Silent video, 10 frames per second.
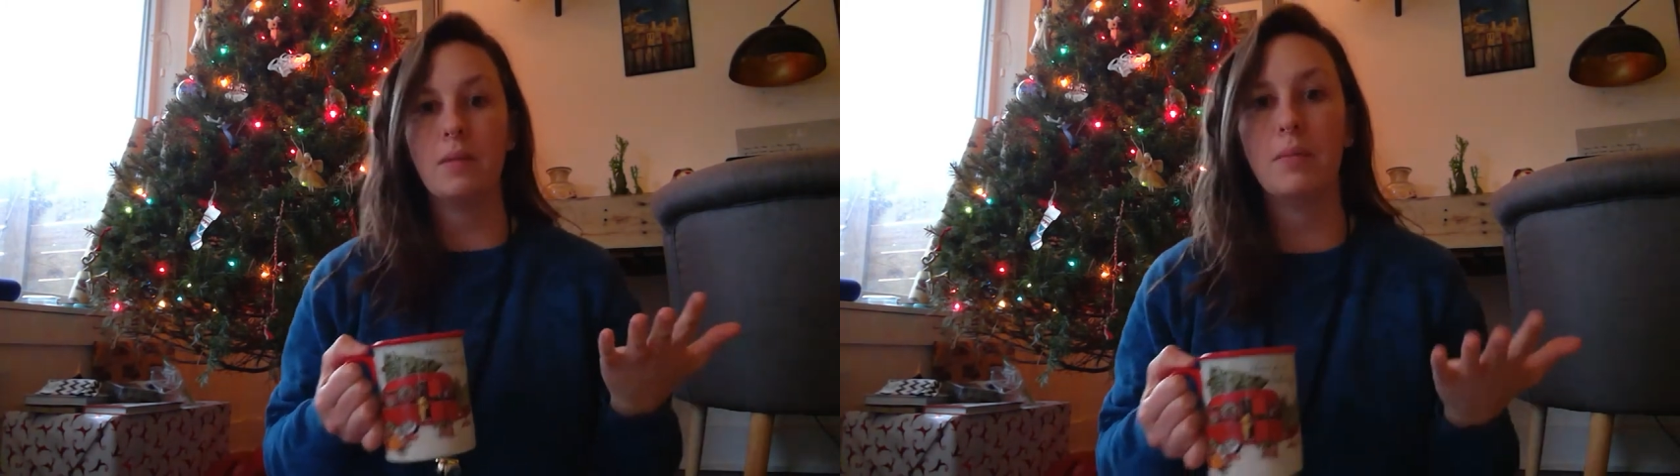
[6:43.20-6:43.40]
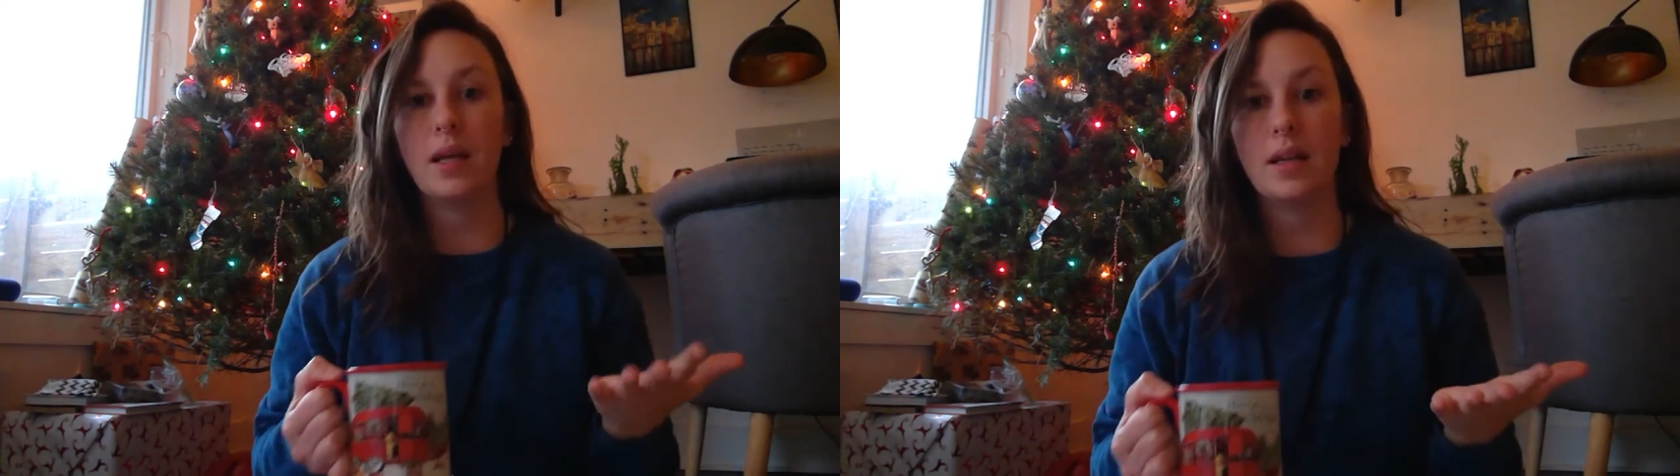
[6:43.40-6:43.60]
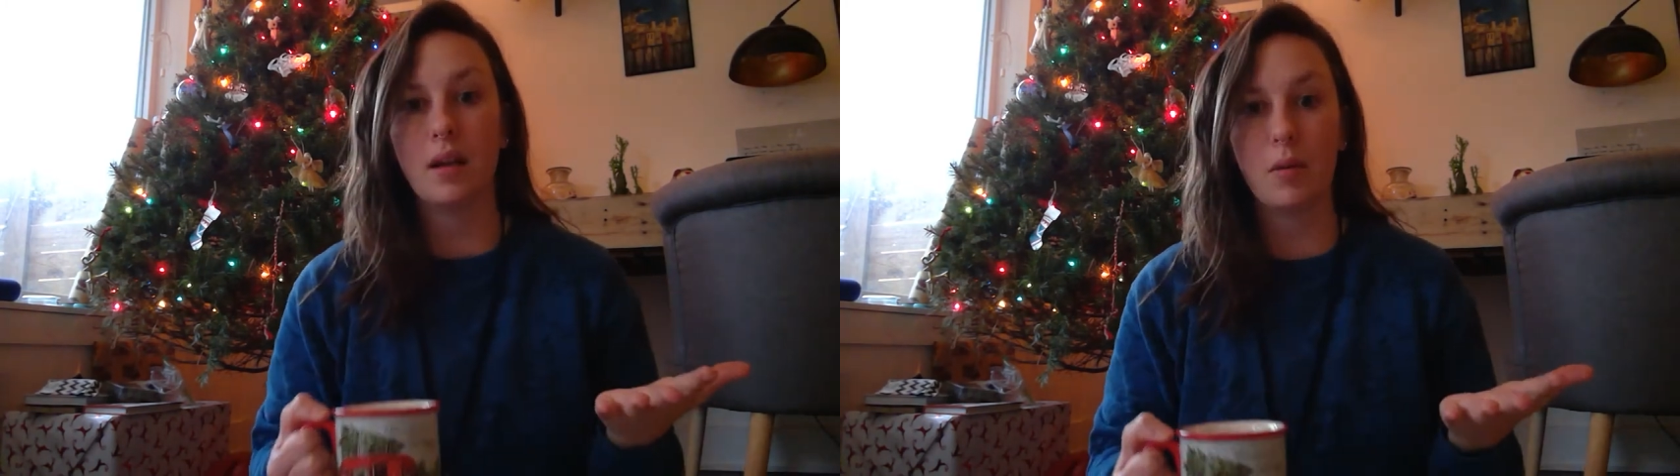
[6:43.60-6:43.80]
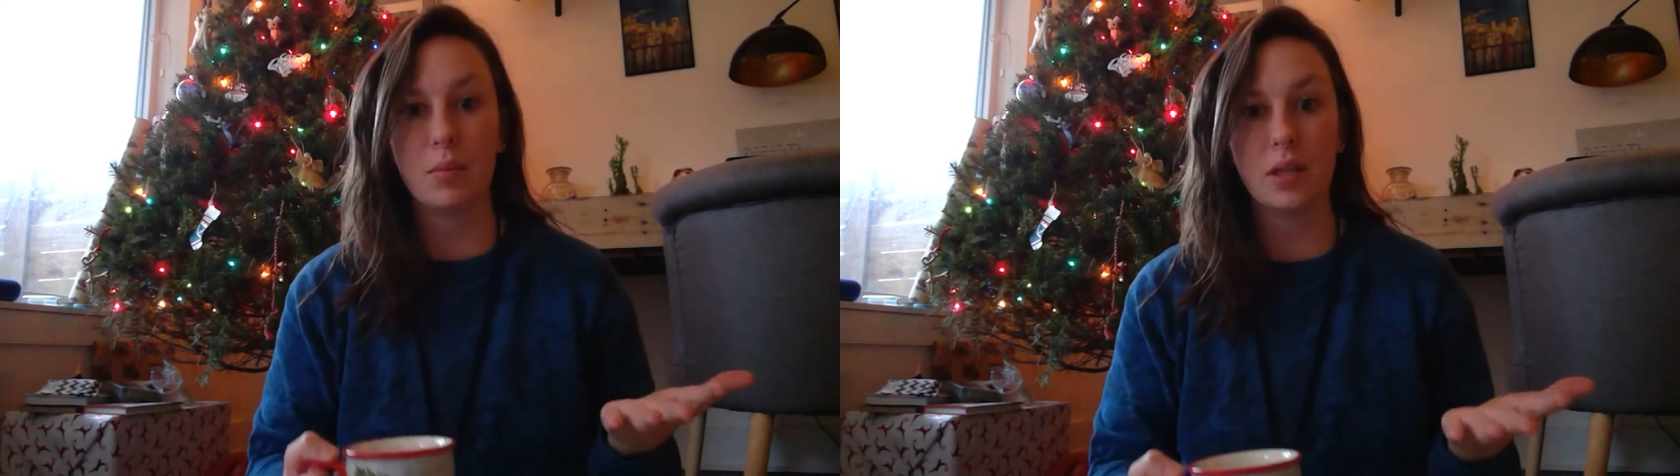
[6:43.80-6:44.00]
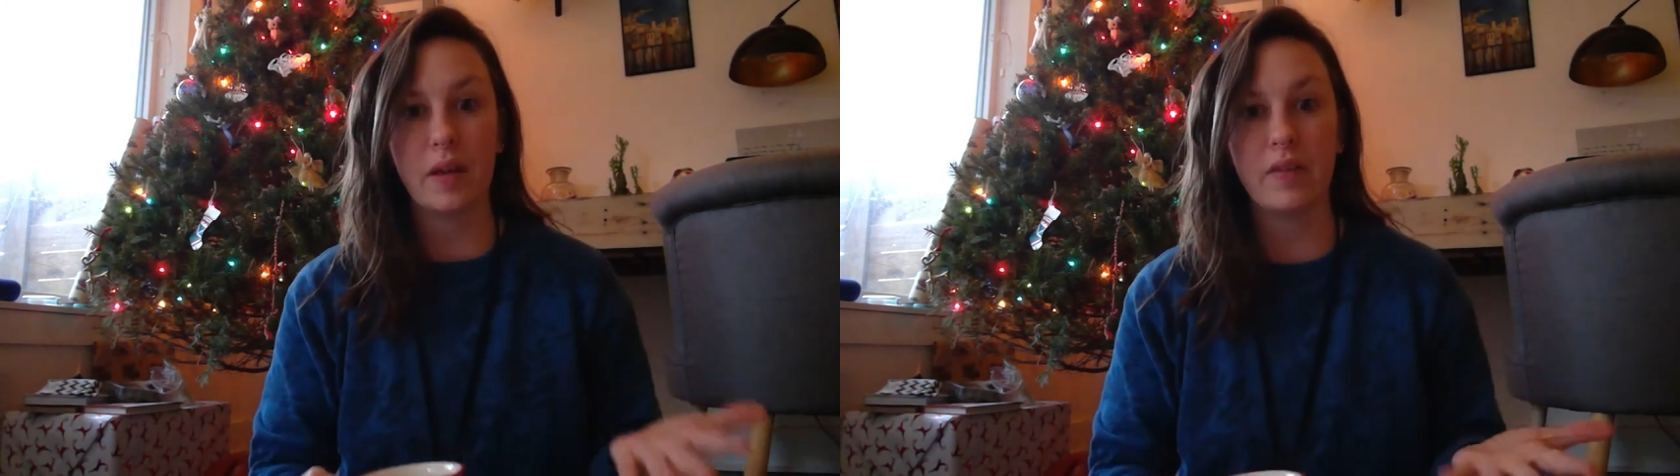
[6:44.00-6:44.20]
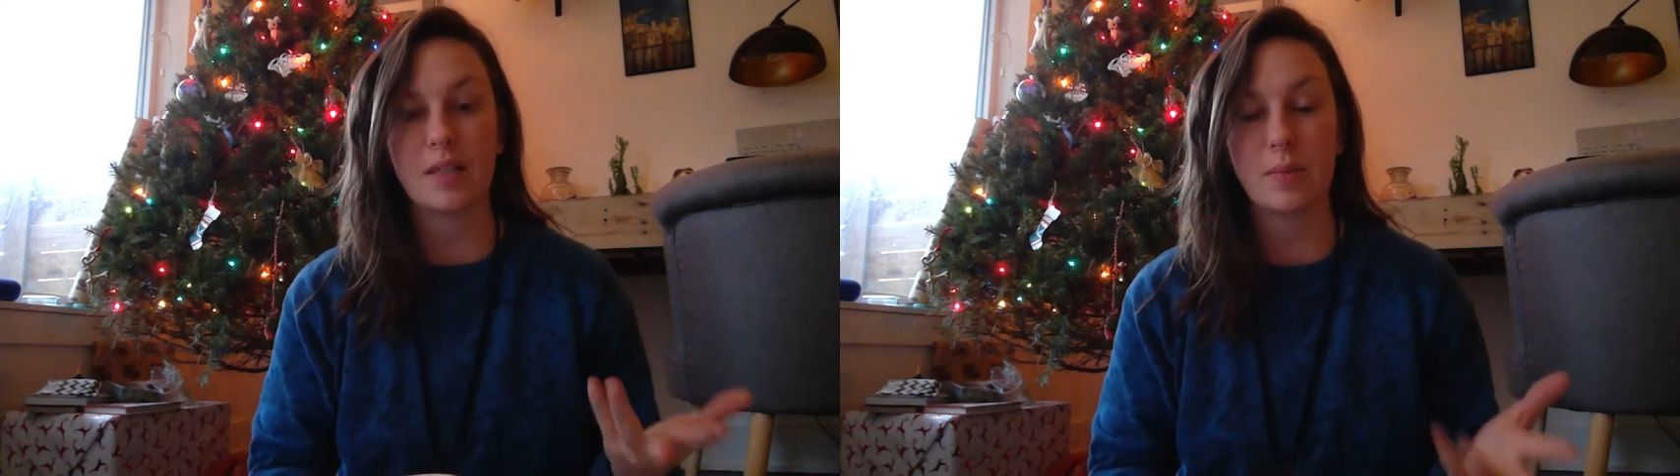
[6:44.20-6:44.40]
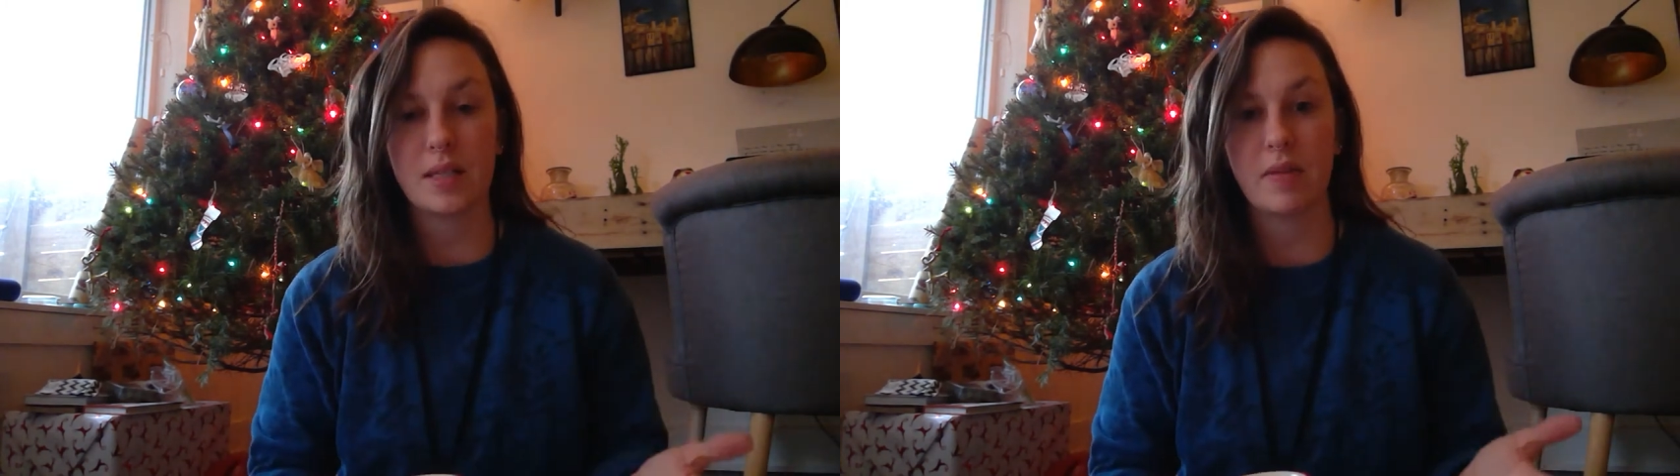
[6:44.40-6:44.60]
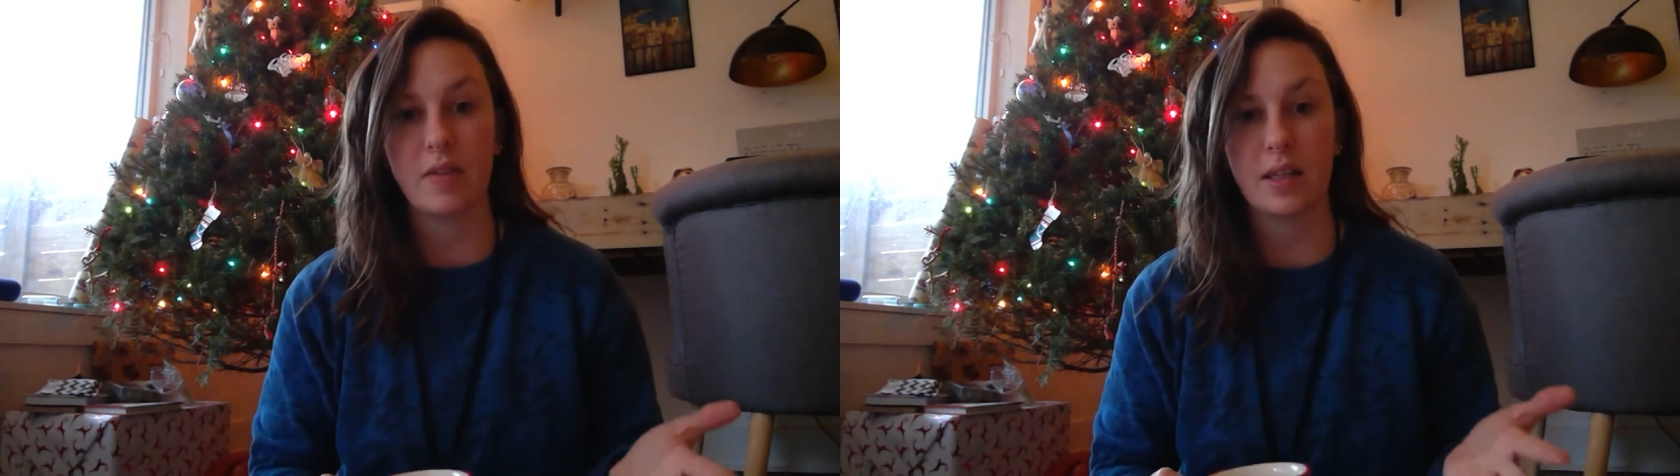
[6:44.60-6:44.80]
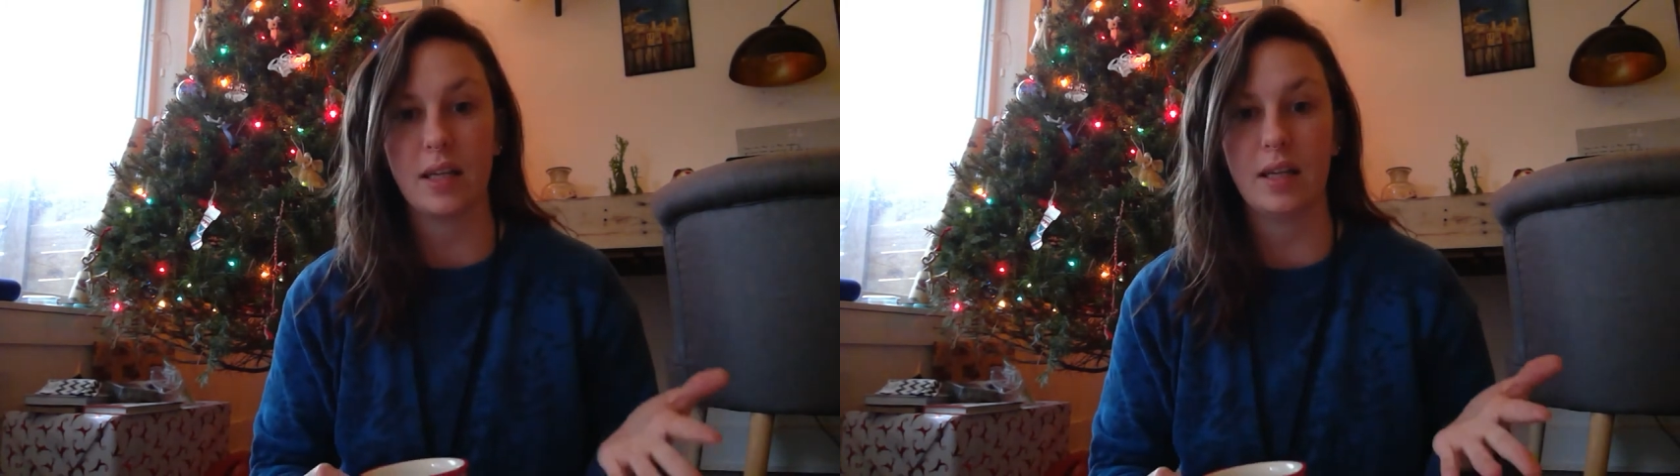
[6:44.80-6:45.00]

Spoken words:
mean believing specifically